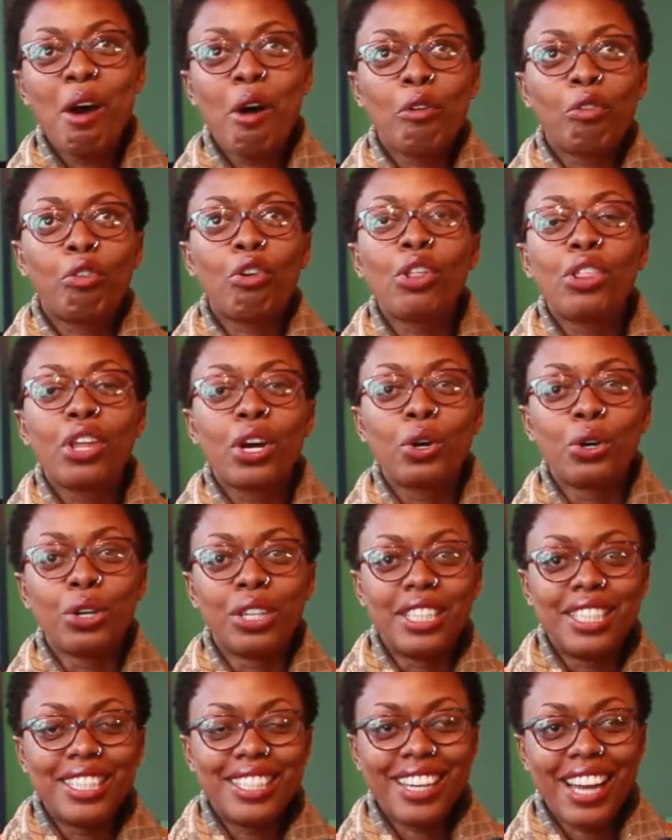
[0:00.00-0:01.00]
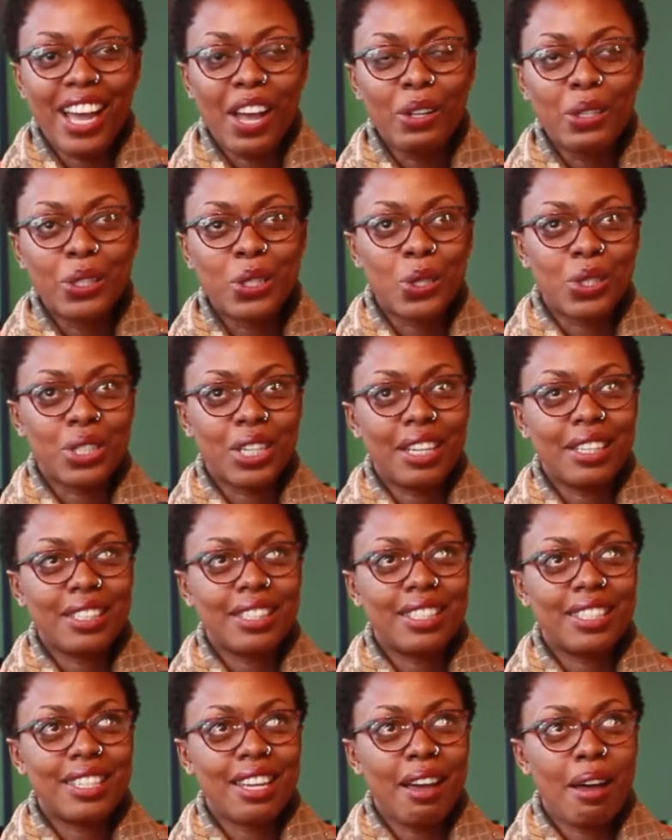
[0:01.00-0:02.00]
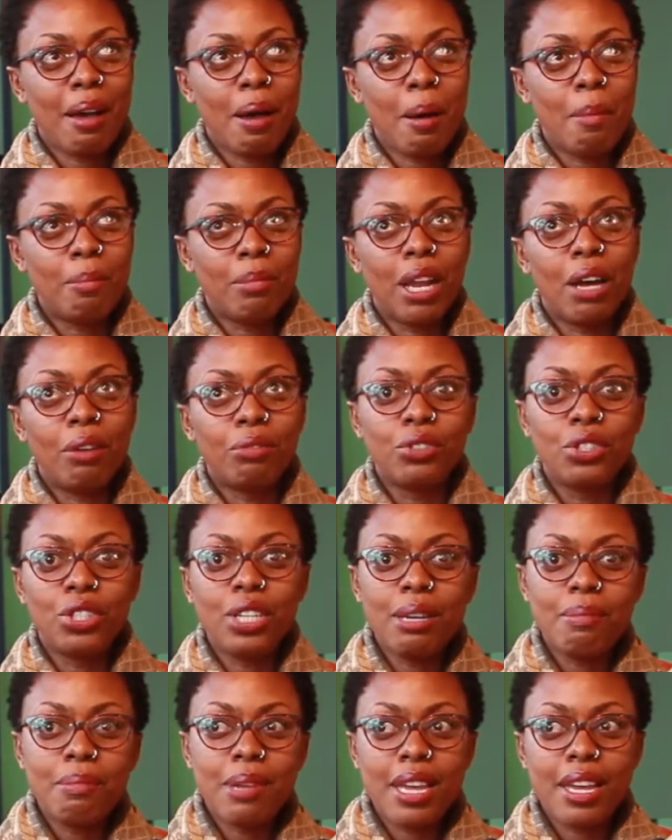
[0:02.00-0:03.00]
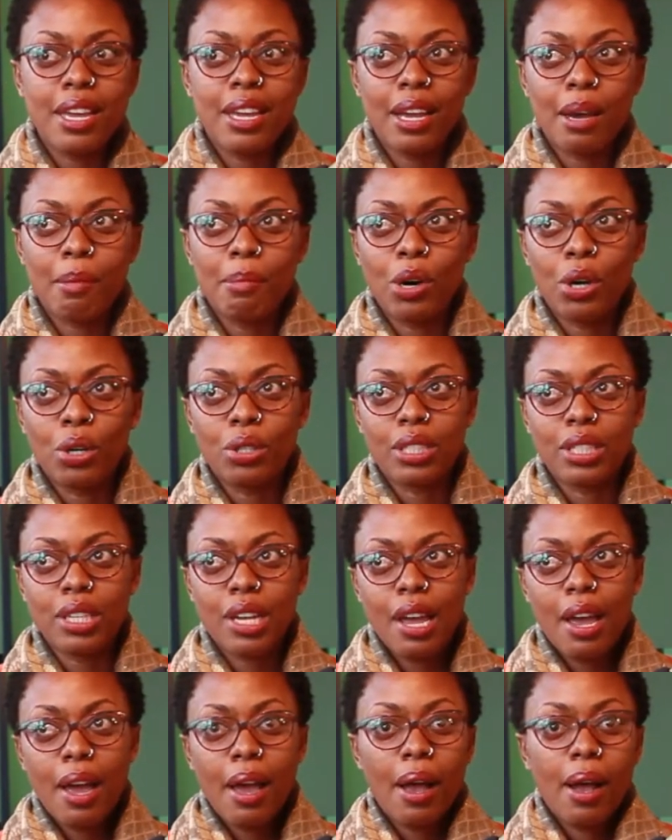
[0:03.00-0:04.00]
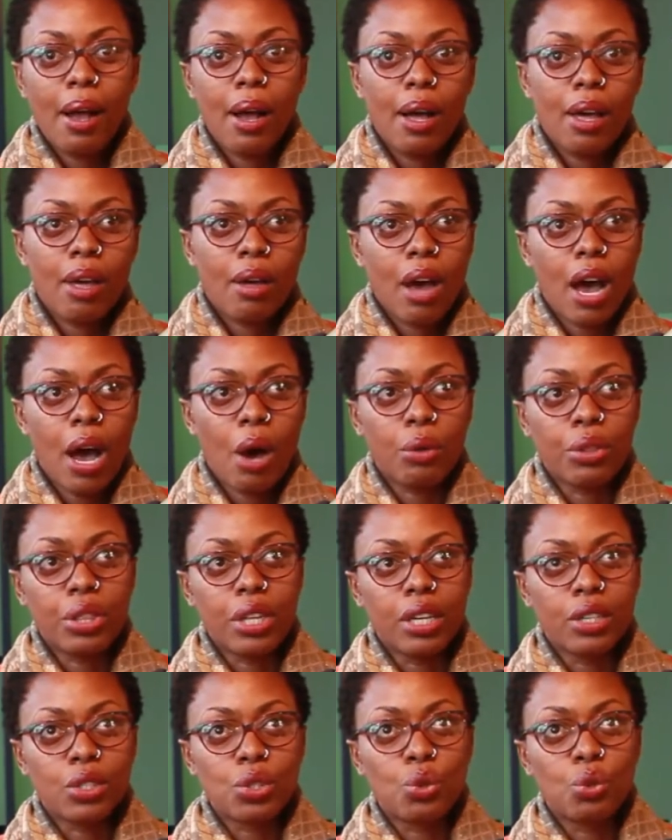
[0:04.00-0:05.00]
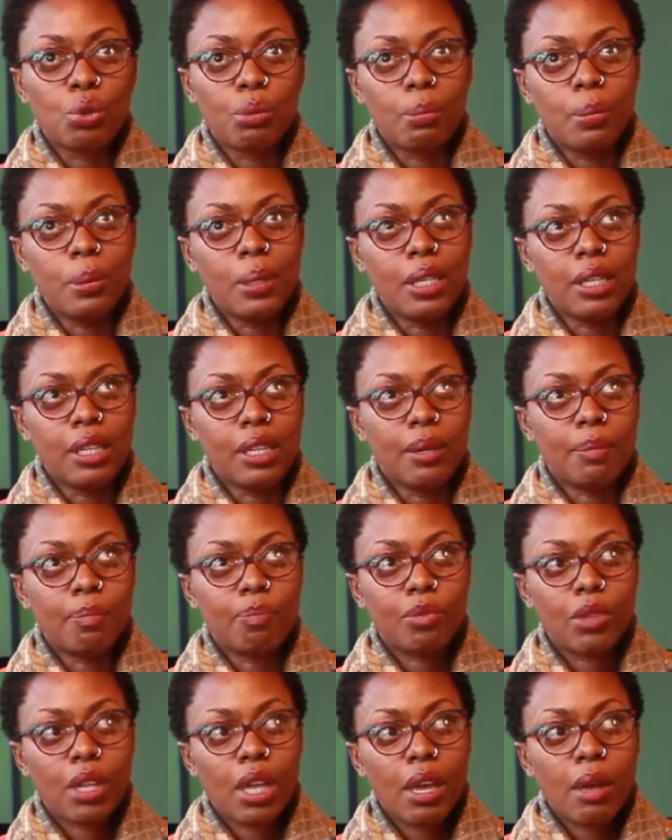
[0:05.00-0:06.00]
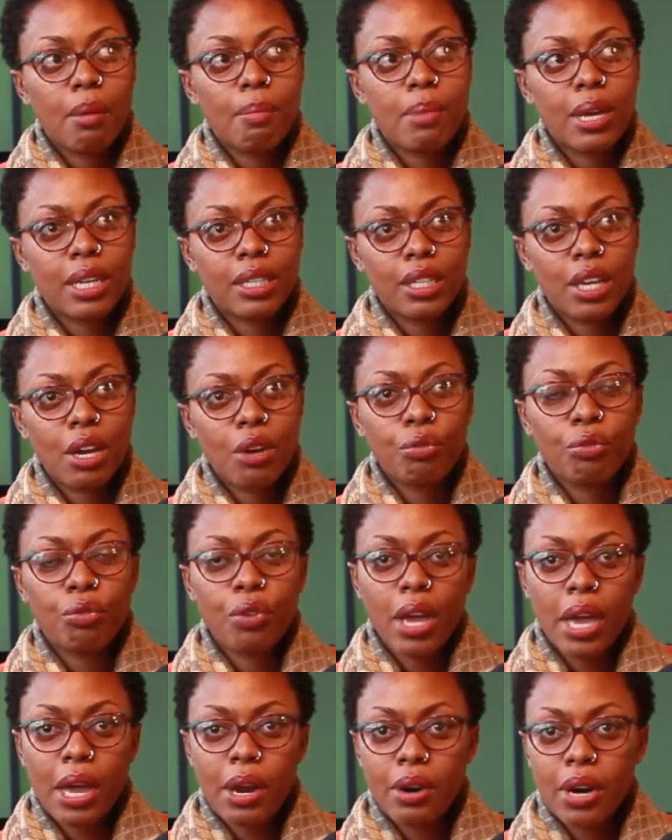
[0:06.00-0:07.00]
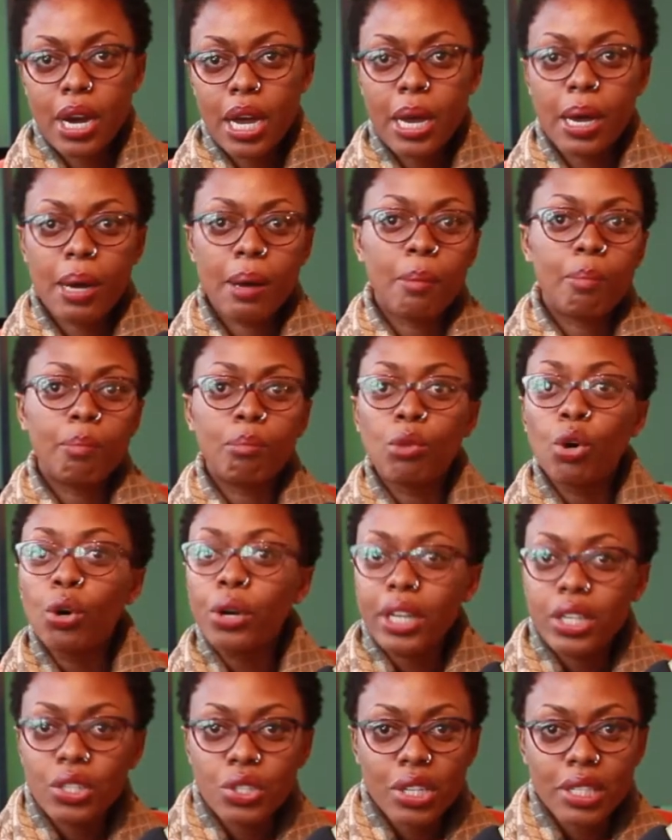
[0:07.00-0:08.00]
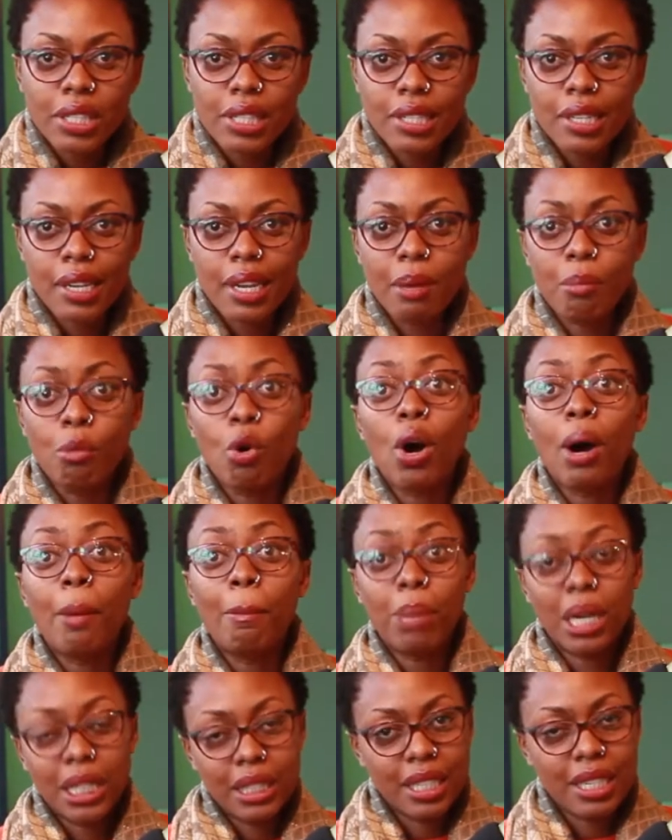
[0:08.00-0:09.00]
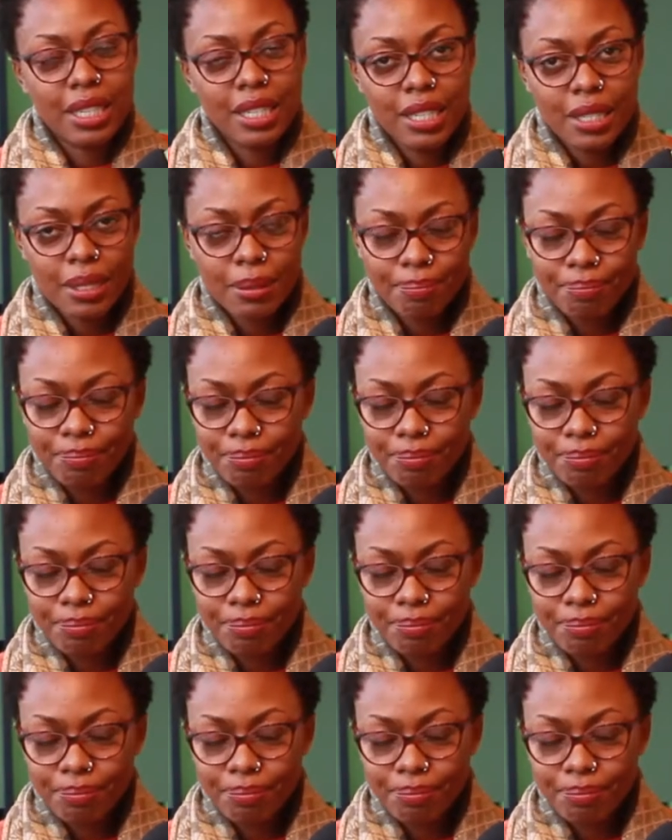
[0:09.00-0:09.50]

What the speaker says: for the good. I also just love dreaming about how things could be better, fairer, more interesting, more abundant.